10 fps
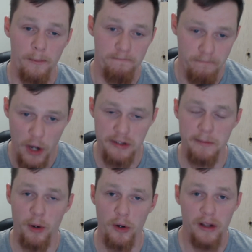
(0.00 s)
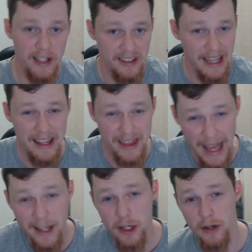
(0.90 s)
most importantly, say
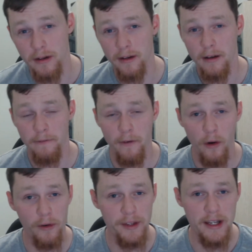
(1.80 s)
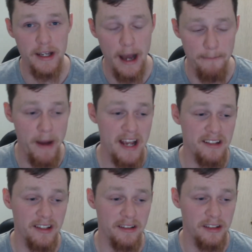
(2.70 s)
thank you for the
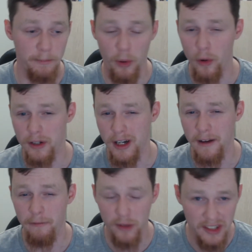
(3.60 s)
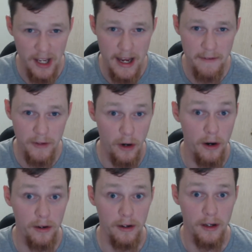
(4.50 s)
amazing support I have received
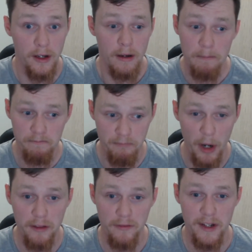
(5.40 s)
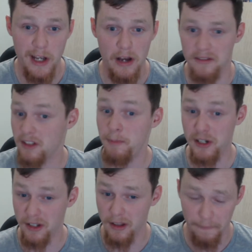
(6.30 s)
on both videos,
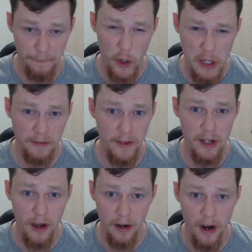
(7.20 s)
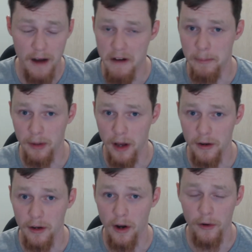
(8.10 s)
especially the first video I've
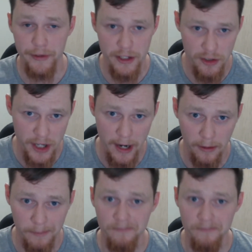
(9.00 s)
uploaded on this channel.